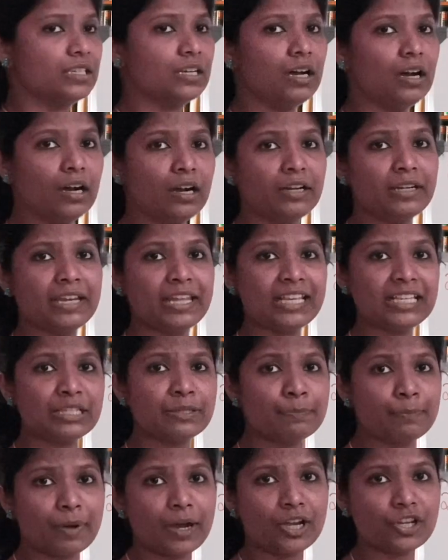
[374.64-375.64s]
earnings
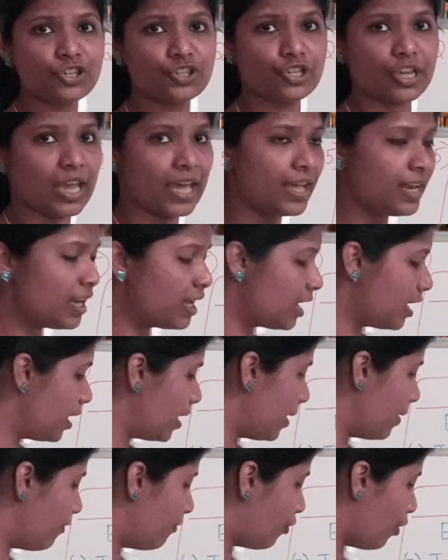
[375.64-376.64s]
per share
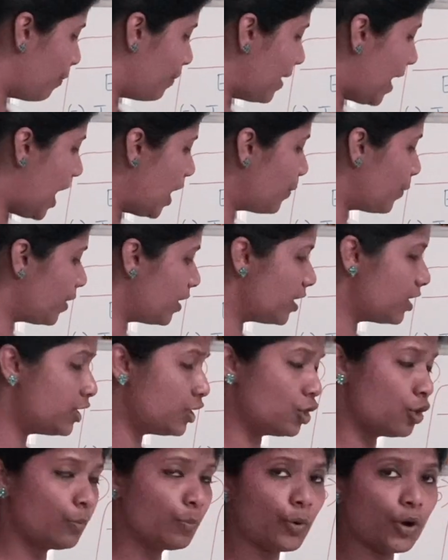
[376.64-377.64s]
for plan 1 is
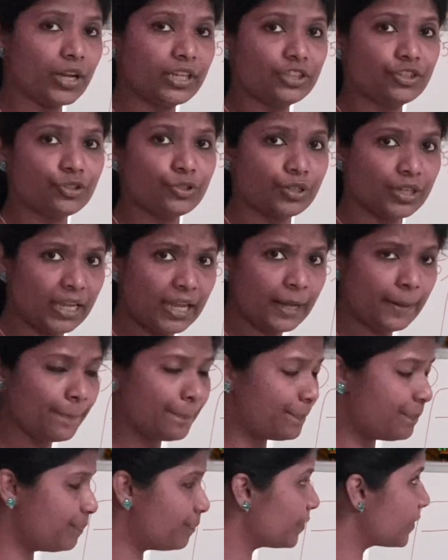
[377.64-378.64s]
0.3,
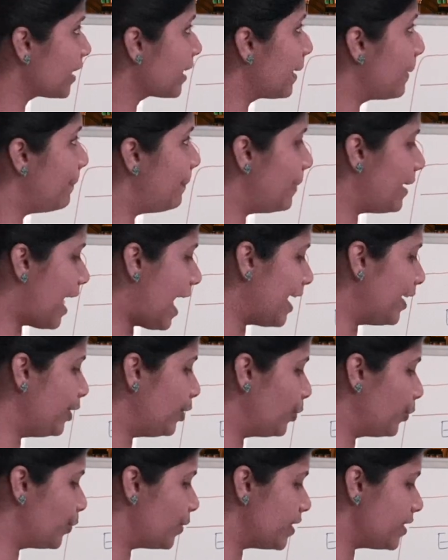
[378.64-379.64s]
plan
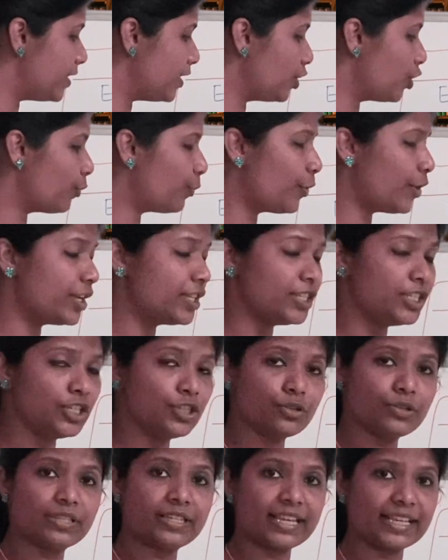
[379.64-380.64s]
2 is
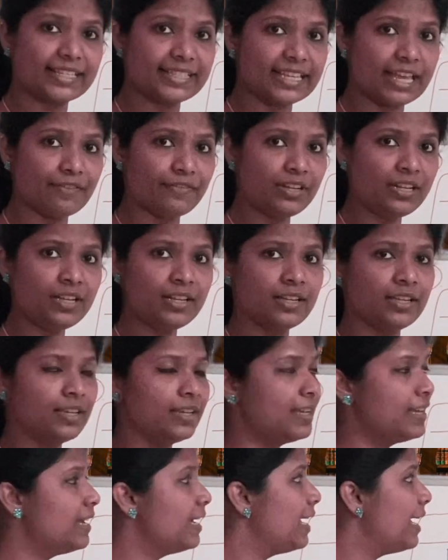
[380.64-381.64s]
0.067,
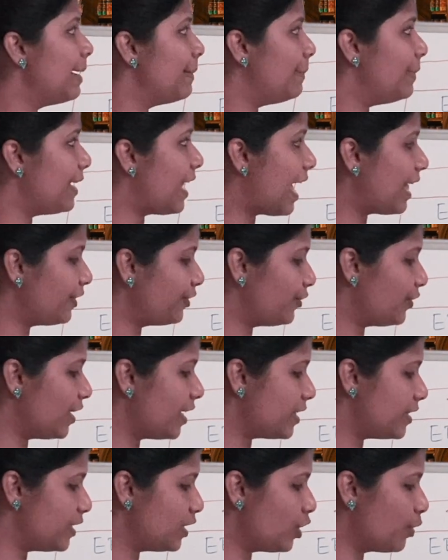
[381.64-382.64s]
plan 3
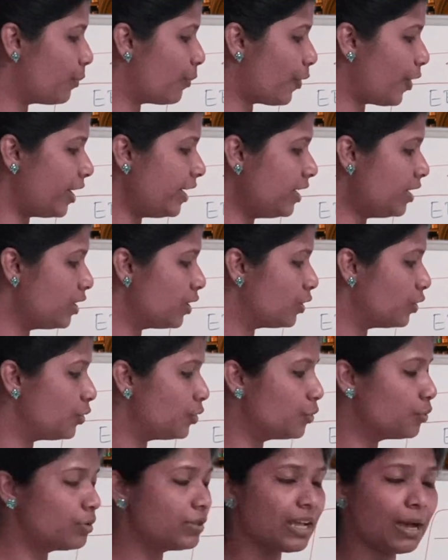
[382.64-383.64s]
is
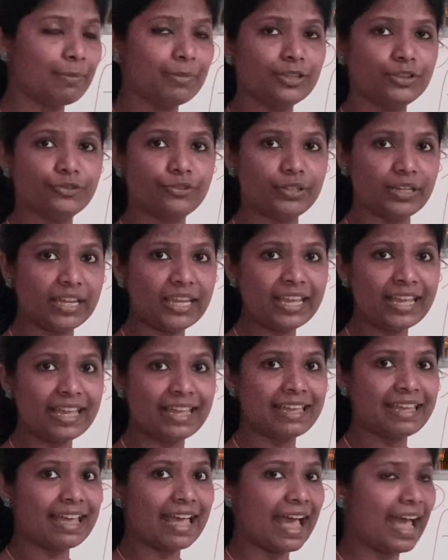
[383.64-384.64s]
0.233
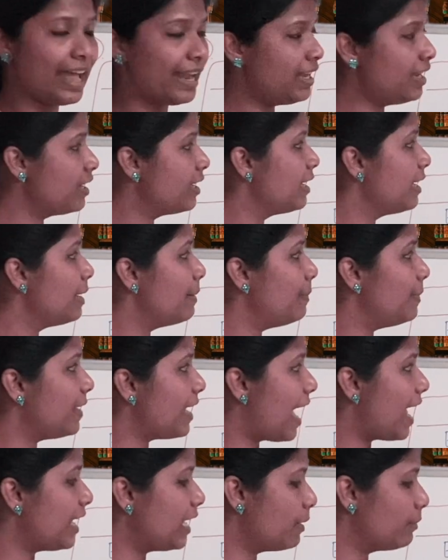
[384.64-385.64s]
and
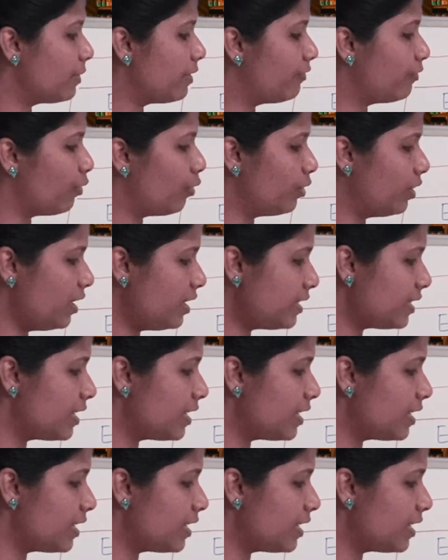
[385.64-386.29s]
plan number 4 is